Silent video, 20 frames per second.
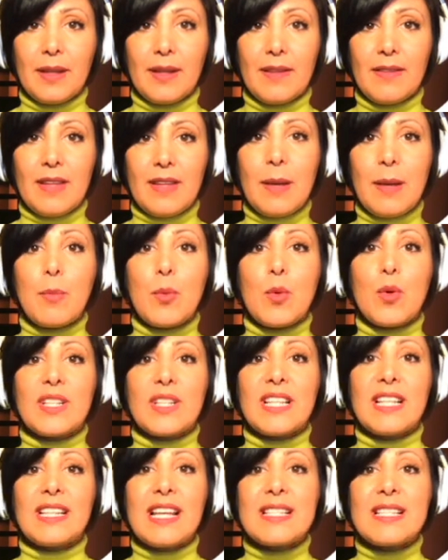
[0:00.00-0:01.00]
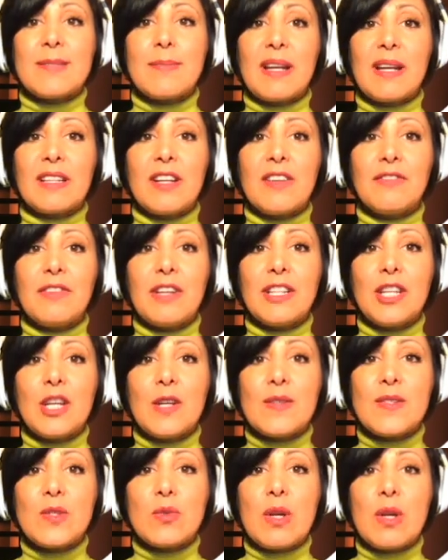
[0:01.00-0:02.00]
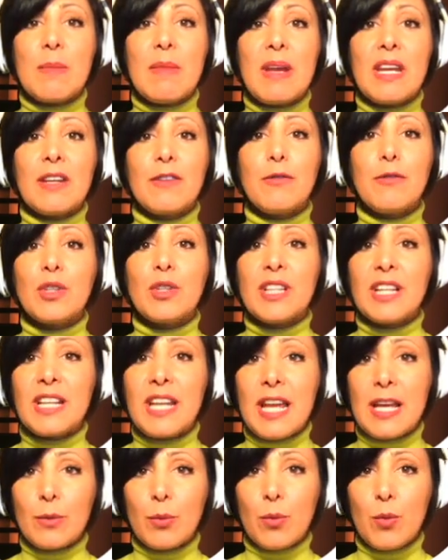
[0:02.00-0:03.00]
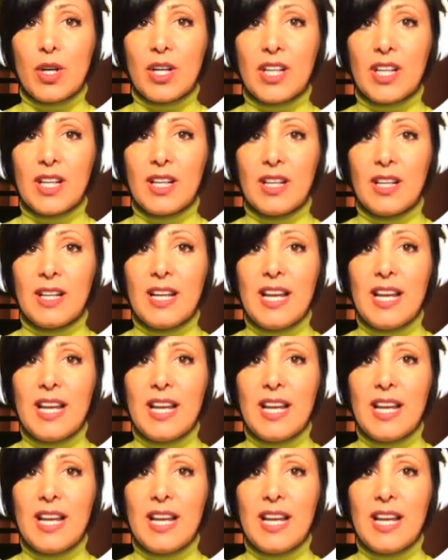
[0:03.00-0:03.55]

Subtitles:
The important aspect of video streaming for the network